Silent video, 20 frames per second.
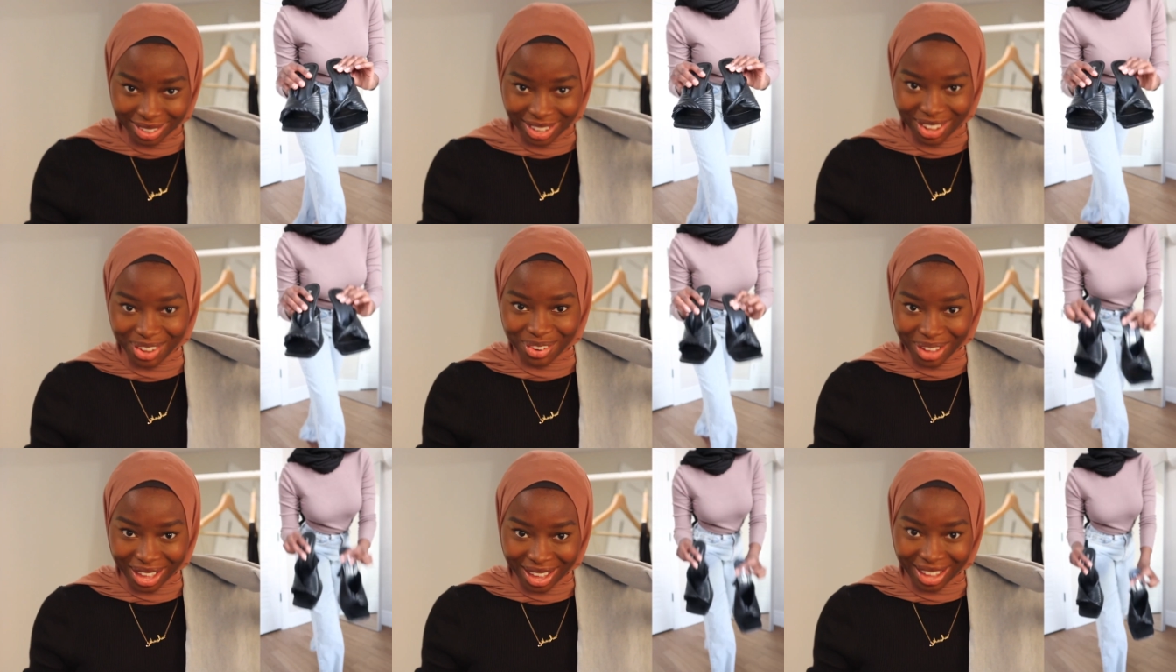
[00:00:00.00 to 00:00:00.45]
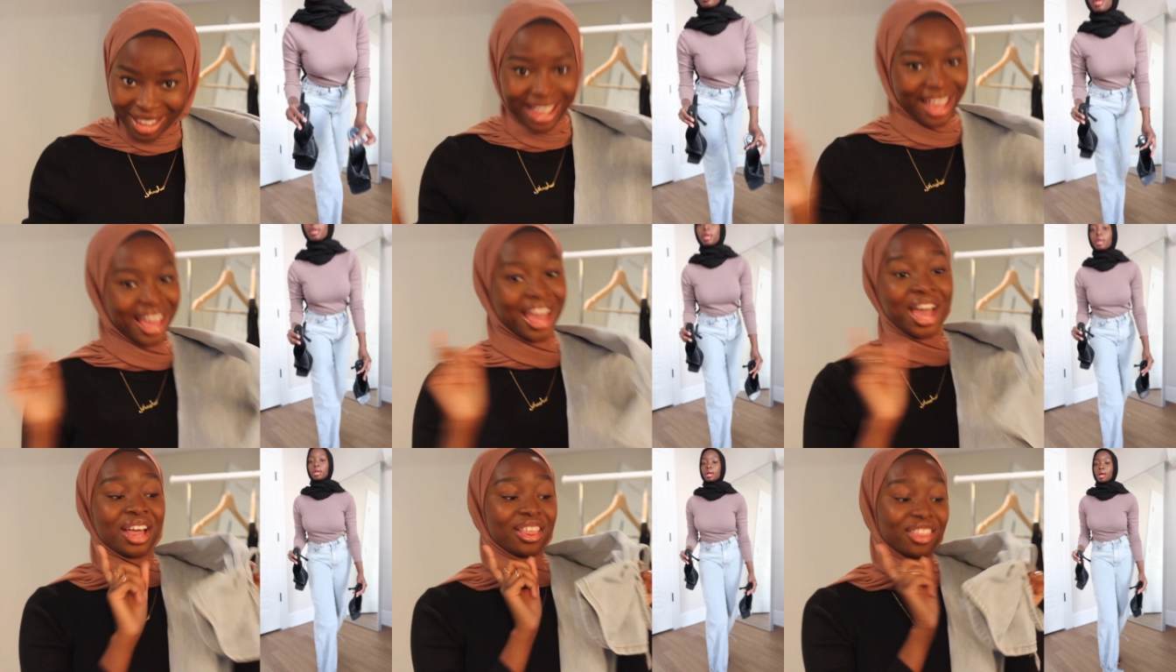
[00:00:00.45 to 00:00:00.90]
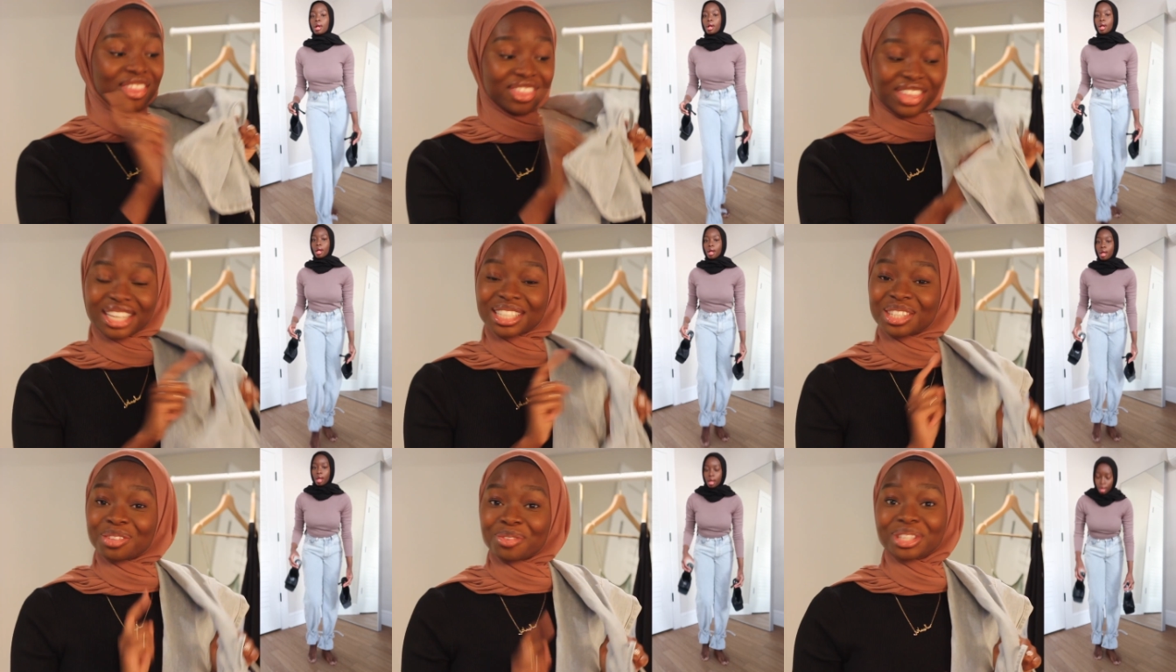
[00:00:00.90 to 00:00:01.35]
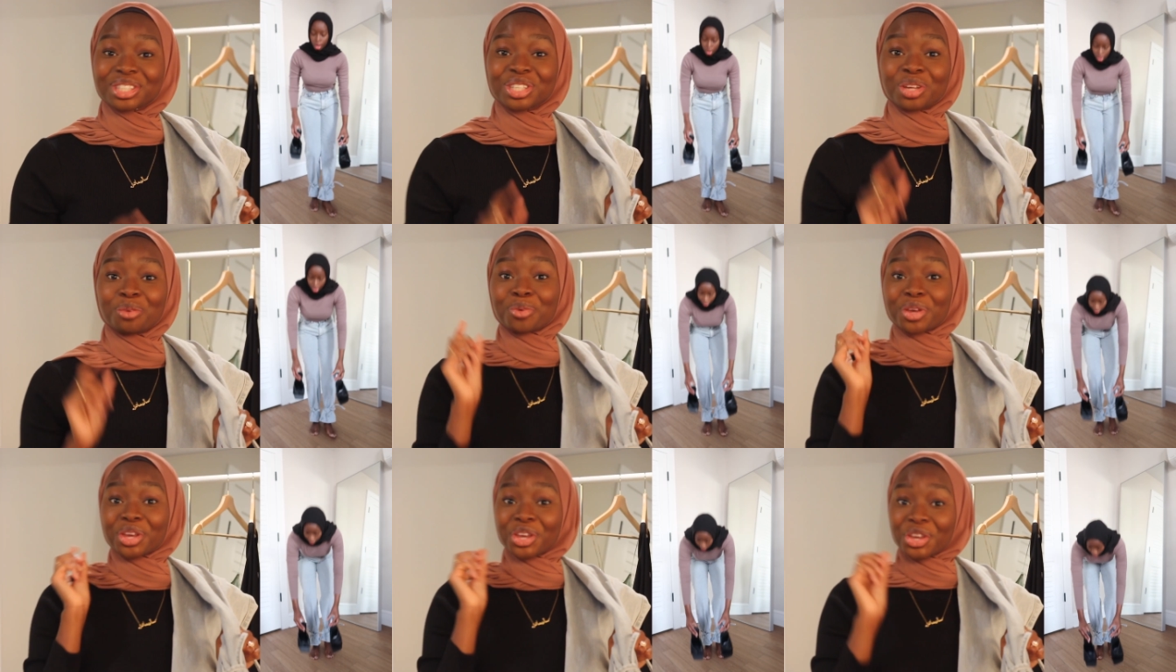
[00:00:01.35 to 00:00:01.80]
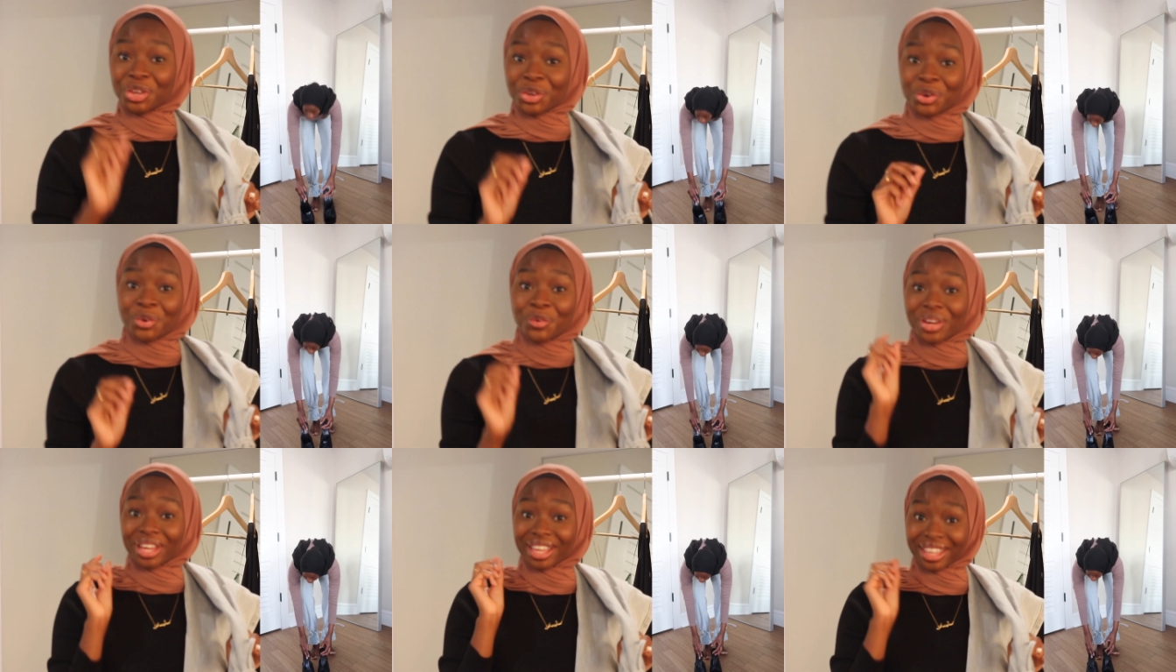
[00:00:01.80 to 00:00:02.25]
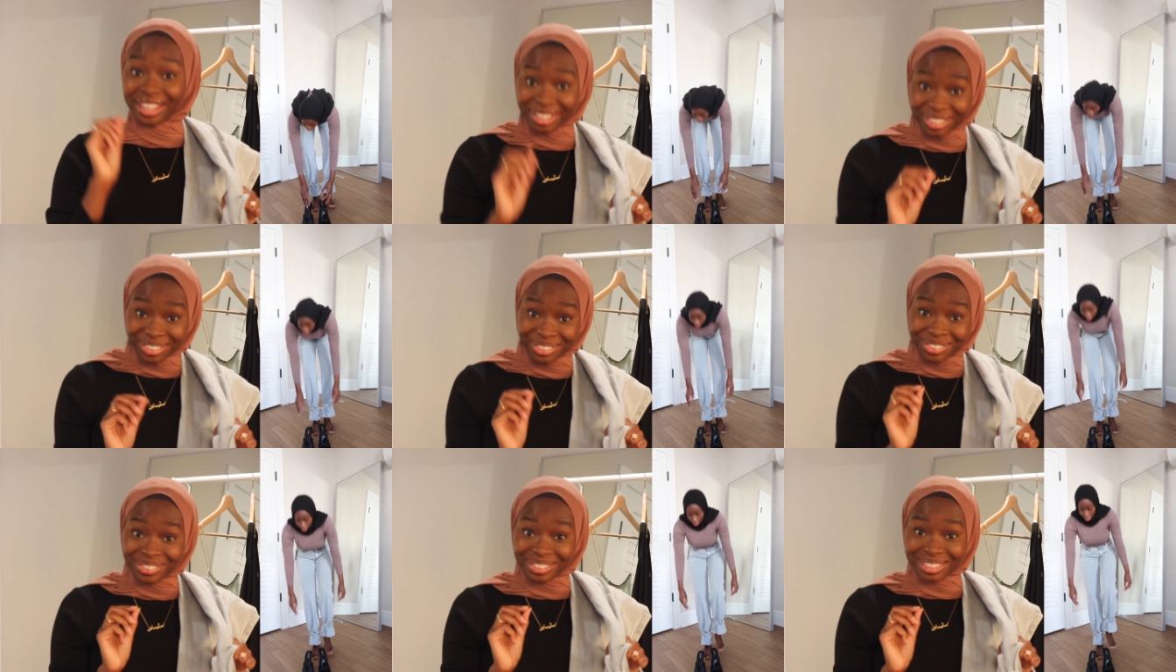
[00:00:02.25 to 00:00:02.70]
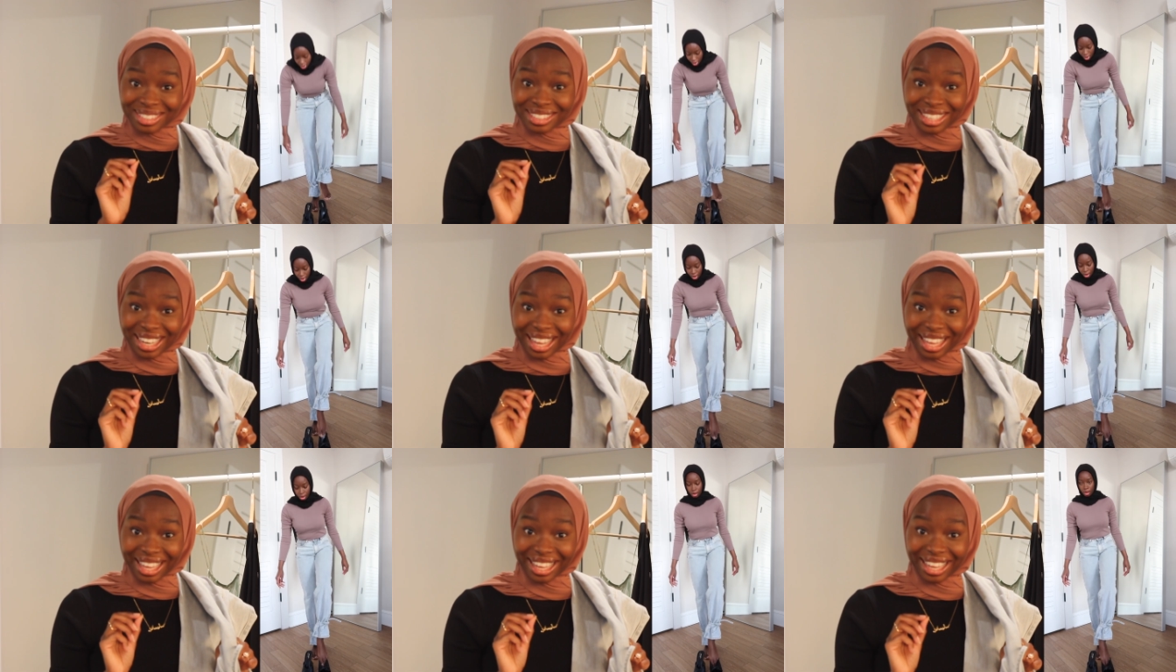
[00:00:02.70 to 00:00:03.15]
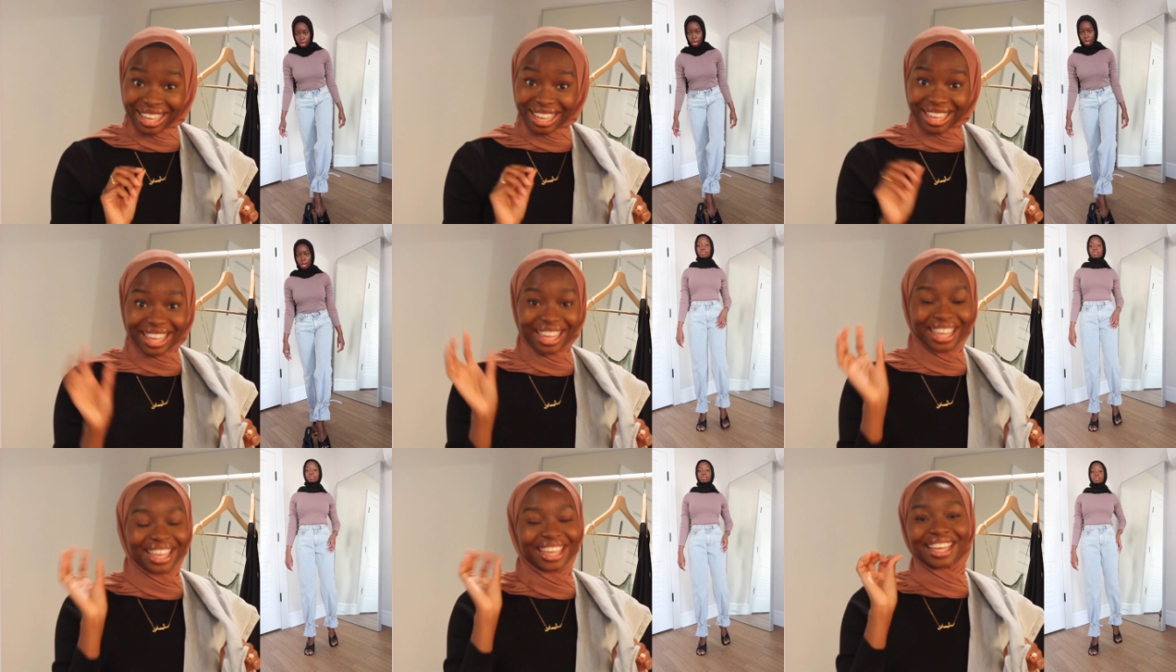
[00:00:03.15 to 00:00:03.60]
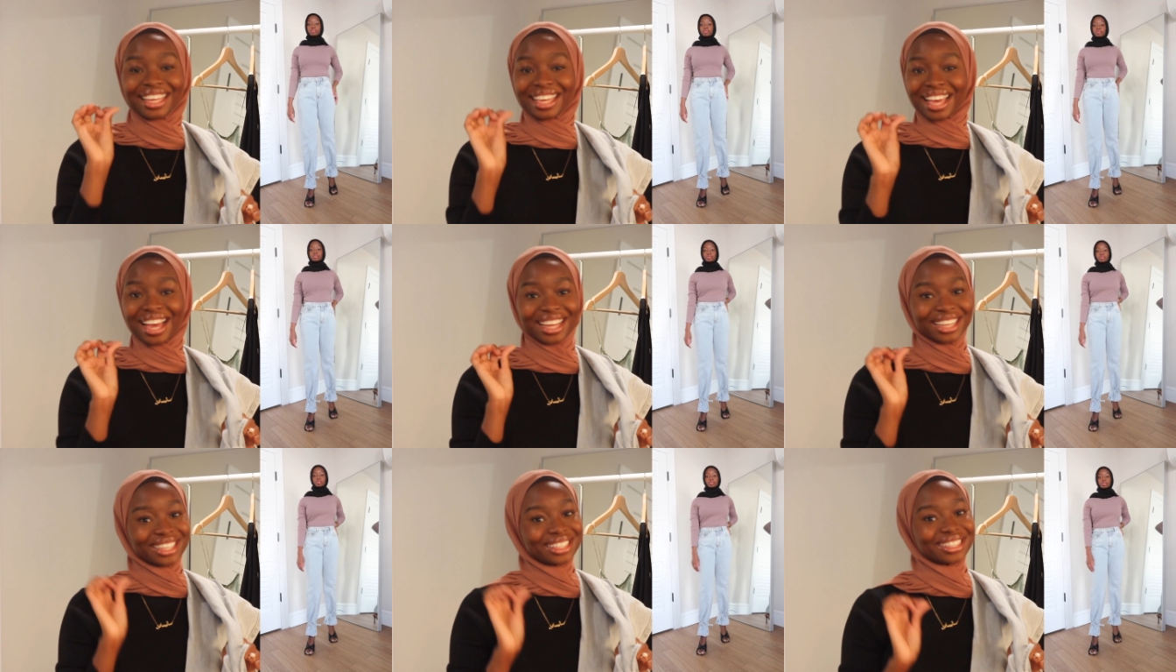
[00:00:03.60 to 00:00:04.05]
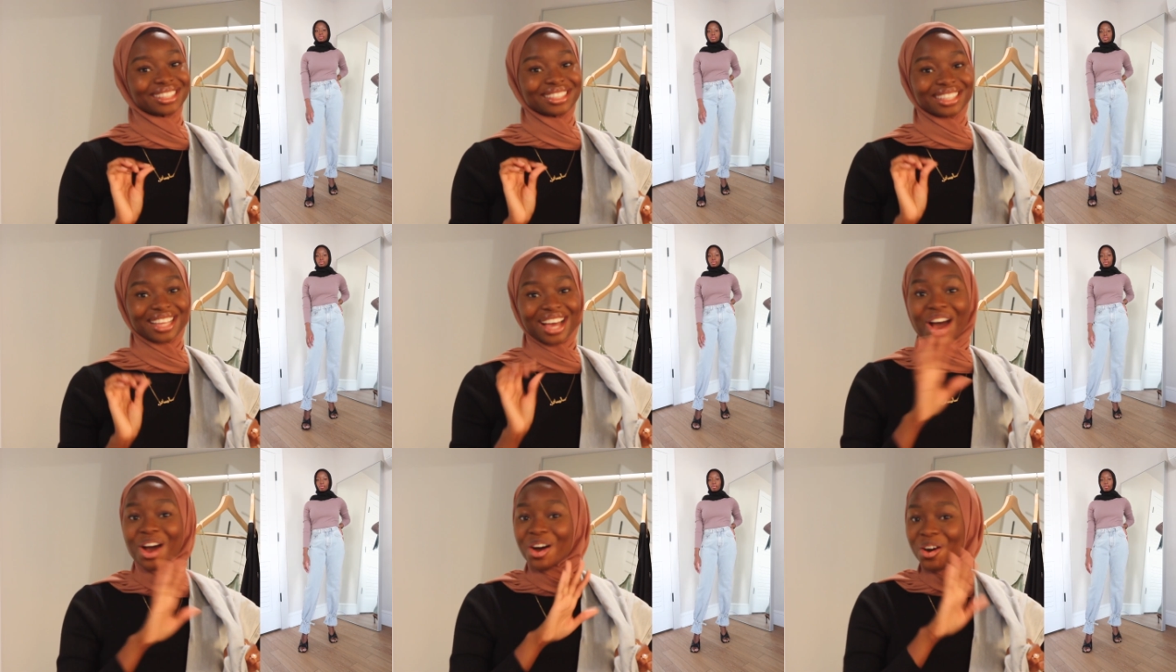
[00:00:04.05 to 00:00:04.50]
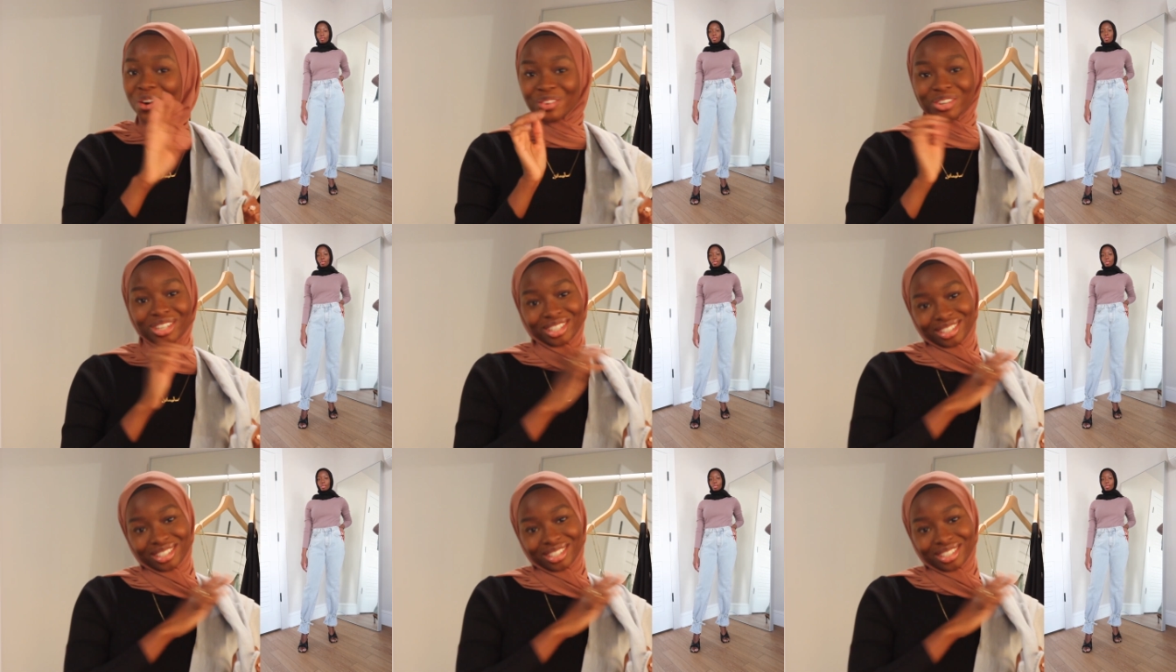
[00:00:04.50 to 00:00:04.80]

okay? This was some cute heels. Like, yes, a whole